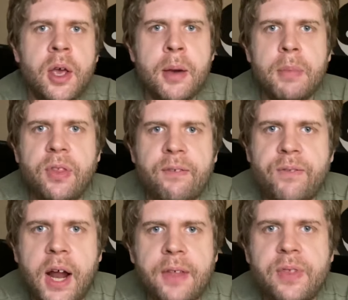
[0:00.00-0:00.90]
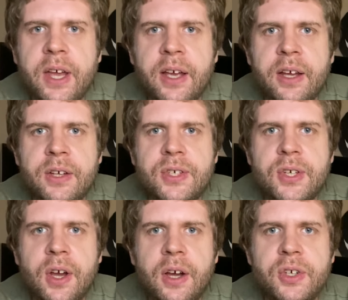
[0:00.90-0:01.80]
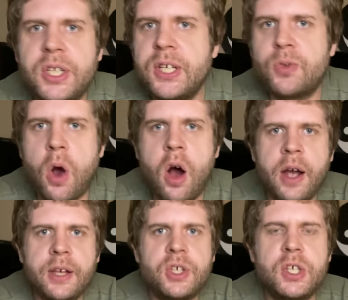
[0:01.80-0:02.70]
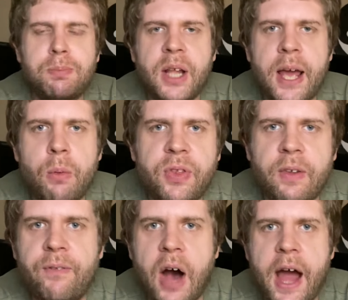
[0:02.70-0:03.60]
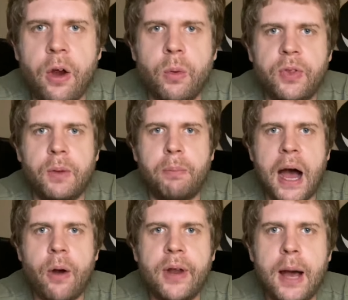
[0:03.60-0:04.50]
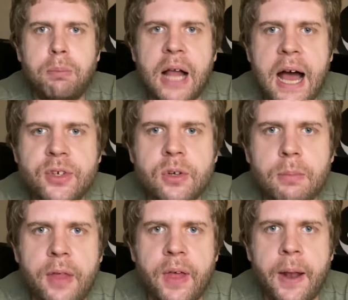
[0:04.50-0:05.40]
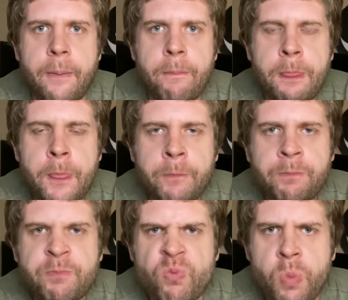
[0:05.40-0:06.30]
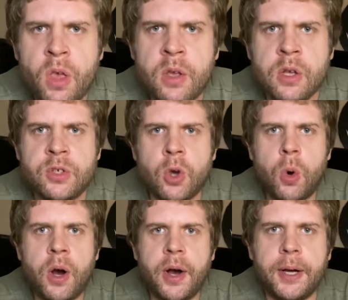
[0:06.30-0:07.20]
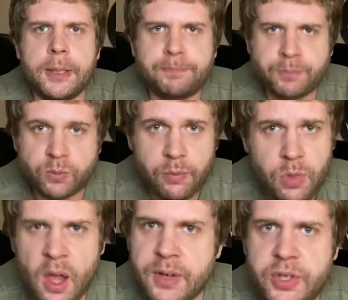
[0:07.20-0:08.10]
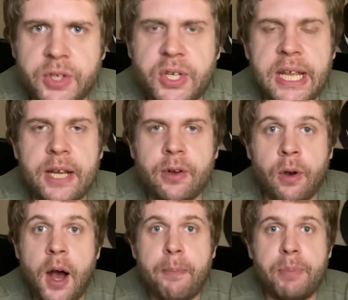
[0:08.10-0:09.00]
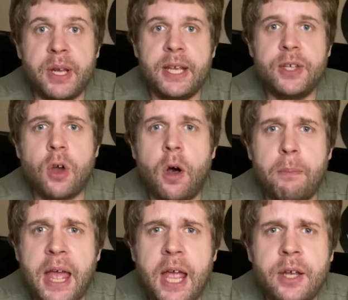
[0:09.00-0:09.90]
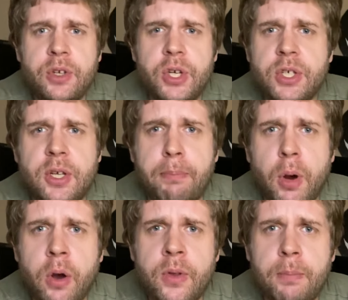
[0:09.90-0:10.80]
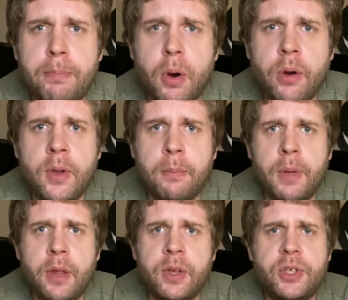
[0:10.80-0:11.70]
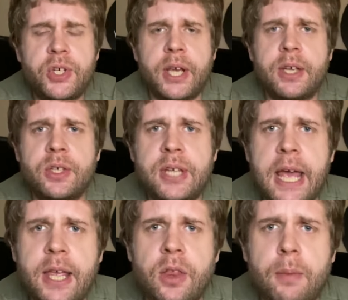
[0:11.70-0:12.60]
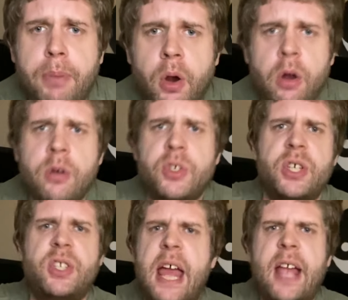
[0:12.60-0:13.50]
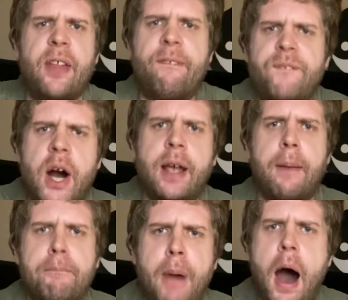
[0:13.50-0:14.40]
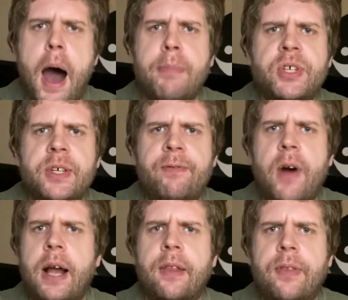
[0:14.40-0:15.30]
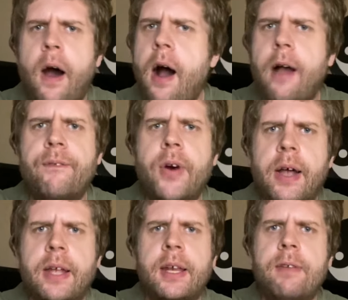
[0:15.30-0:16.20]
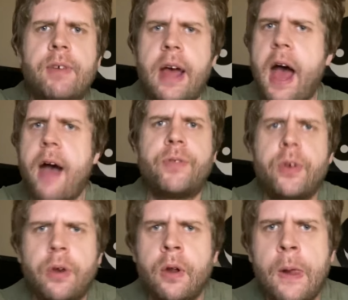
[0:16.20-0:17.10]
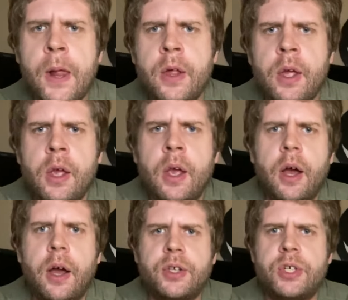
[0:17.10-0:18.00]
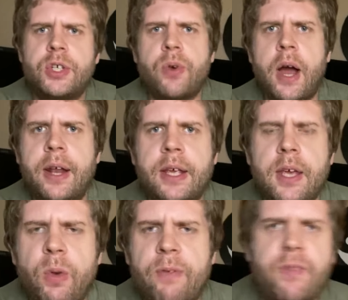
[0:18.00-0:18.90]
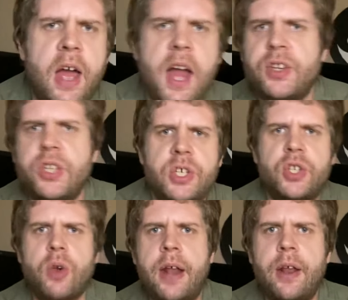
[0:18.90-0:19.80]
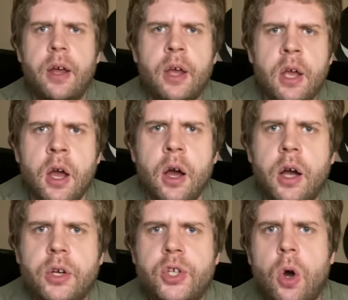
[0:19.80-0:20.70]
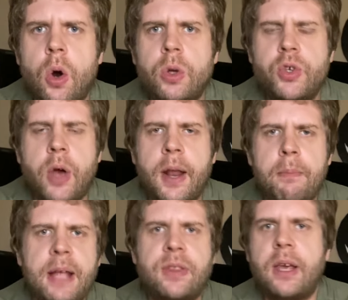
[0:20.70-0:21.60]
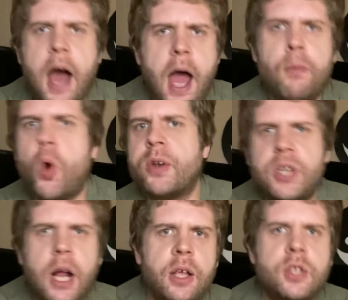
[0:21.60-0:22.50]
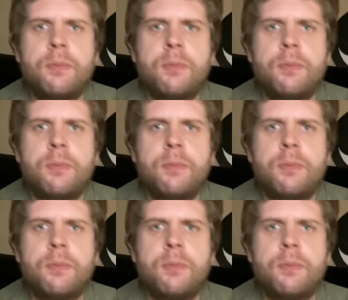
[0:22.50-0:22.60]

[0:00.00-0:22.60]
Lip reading: But the funny thing is, she's wrong and she's playing with the fire, with the power nap blaster by then. So it's just heating her up, and he's all made just to burn them. And the chick is taking the burn. She's taking the fucking bop. She's fucking dog fucking even after. She's trying to get revenge. She's trying to make the guy more jealous.